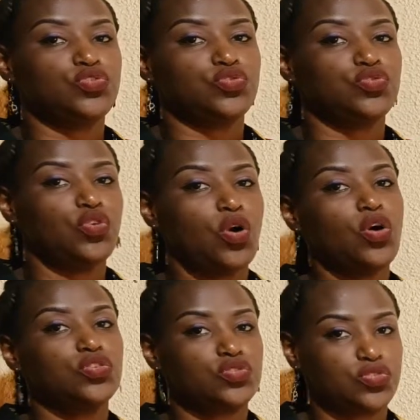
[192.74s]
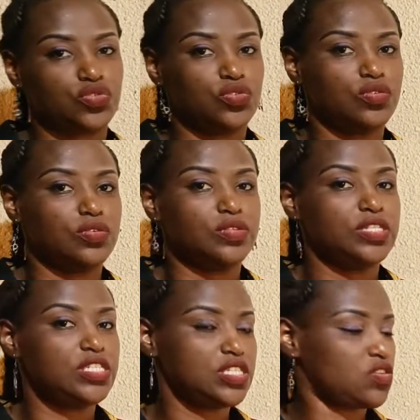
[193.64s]
To go to.
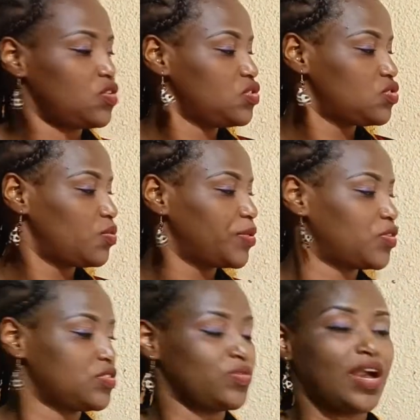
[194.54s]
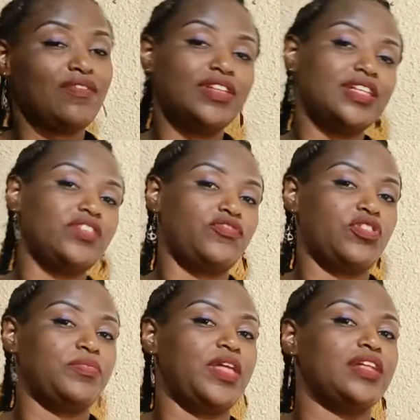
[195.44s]
This is also because we have another
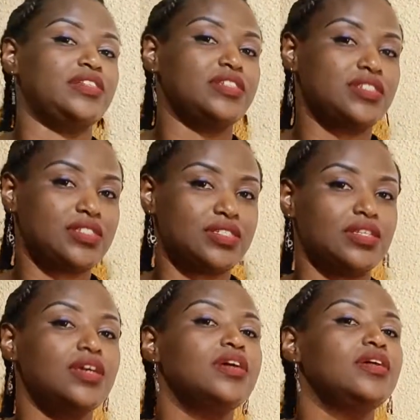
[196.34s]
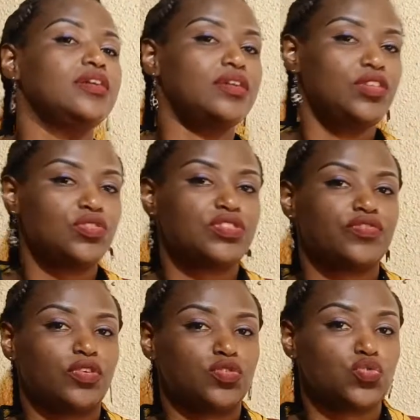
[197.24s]
verb that is used
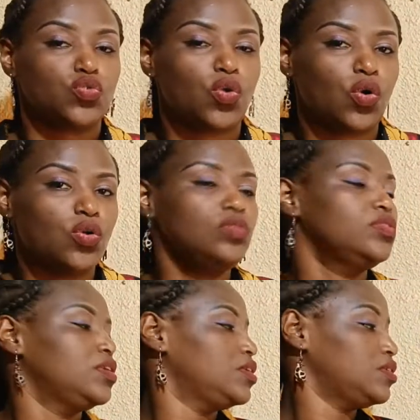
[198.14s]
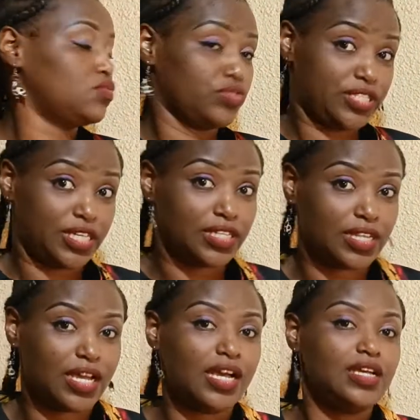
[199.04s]
for to go,
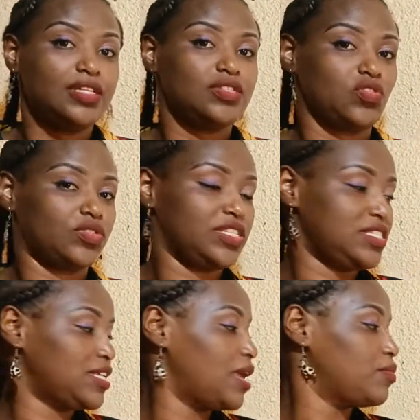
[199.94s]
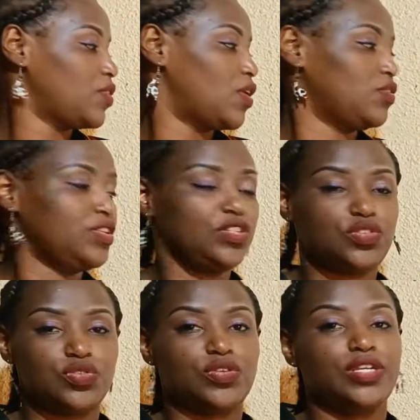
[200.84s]
kugenda. So this time we are only
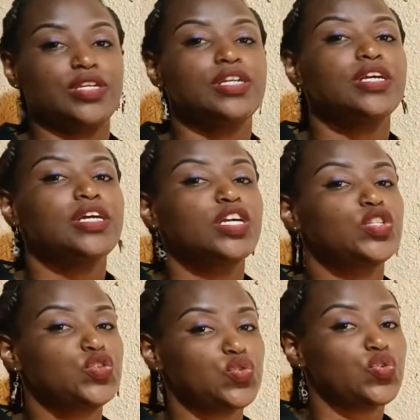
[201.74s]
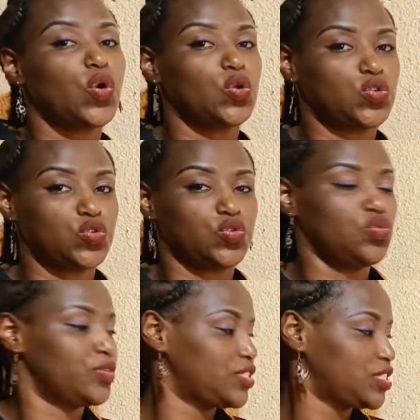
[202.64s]
doing to go to,
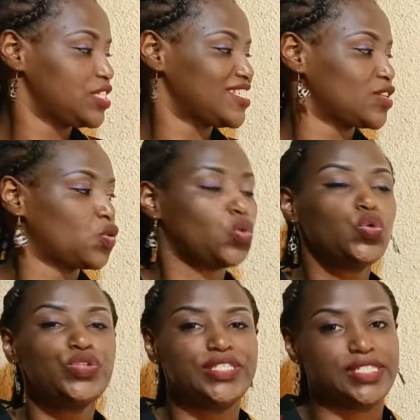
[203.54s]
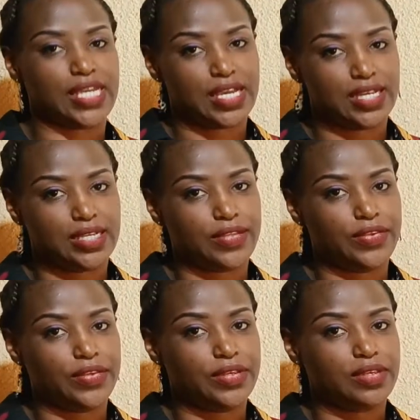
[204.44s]
which is kuja,
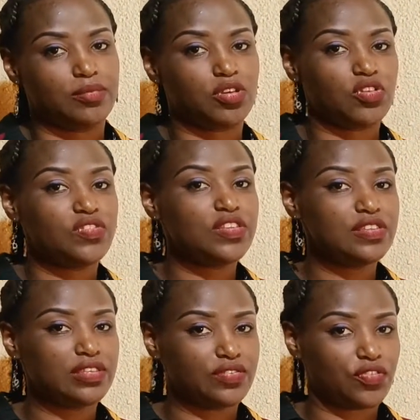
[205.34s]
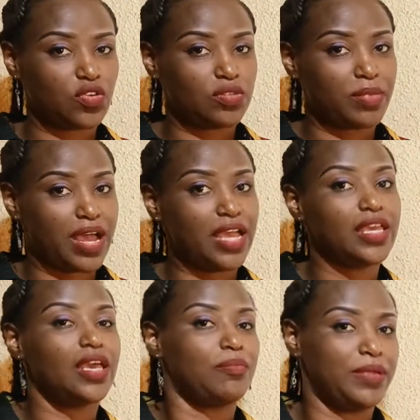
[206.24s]
because this is followed by
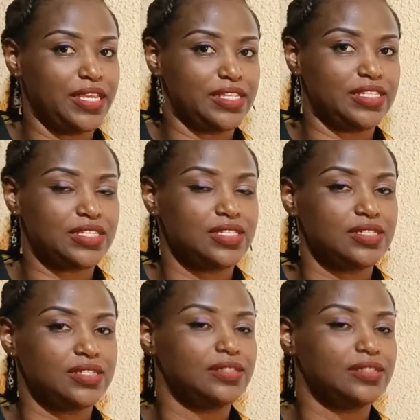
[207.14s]
a place.